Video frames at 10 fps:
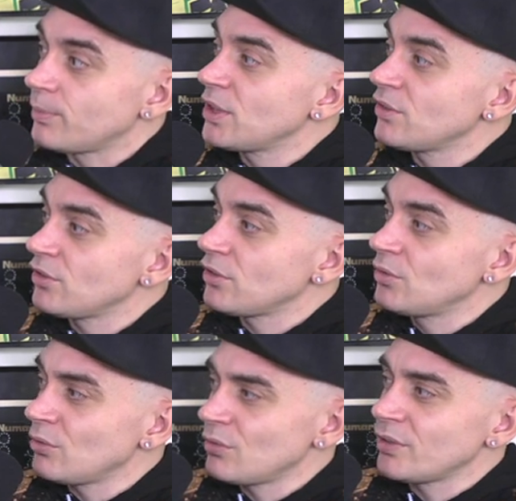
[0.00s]
Because
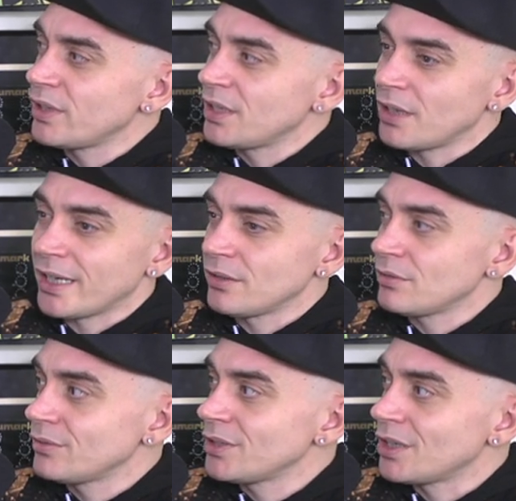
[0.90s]
you're already like
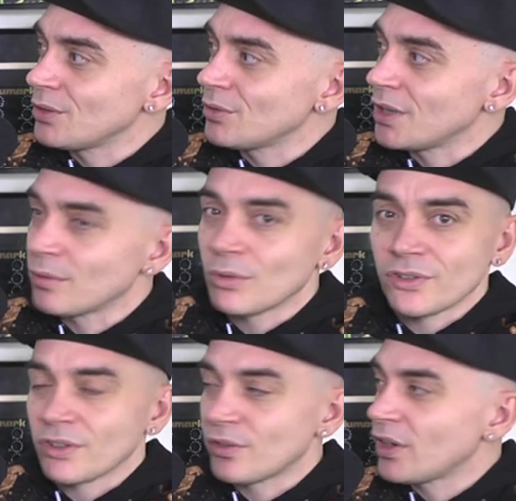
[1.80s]
you're you know you're like
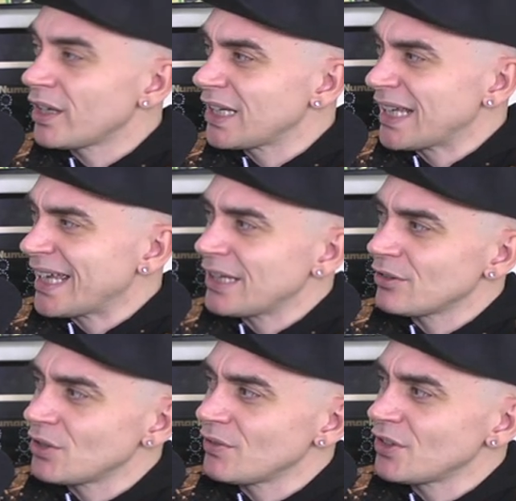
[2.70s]
what's it
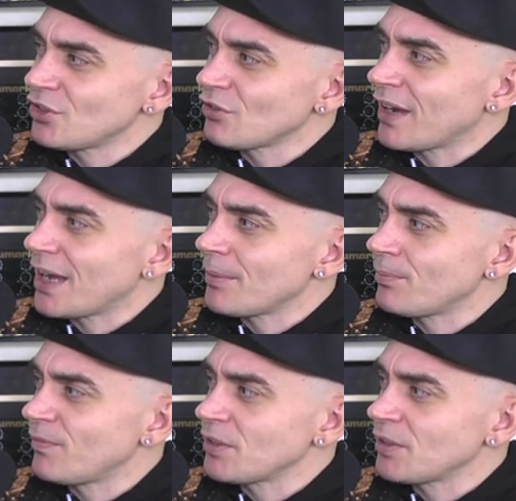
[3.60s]
13k on your Instagram,